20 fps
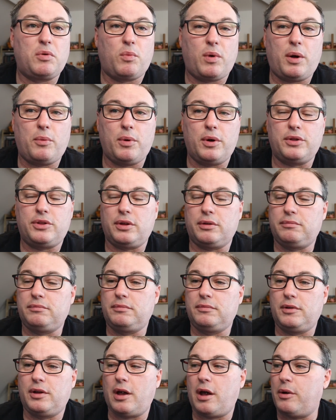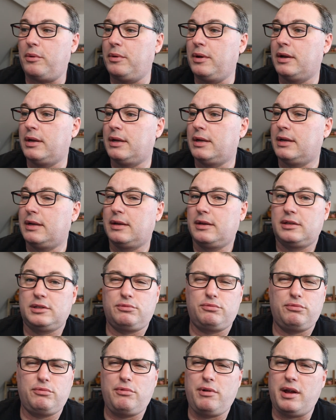well worth a go.
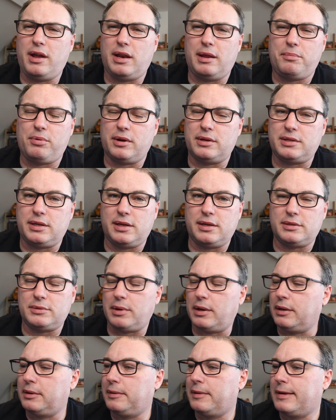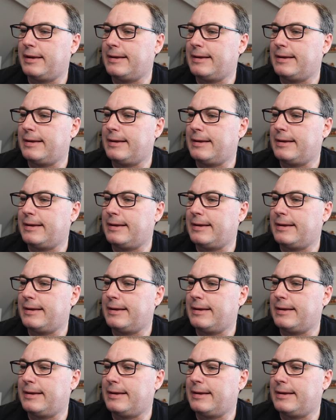It's really pretty as well.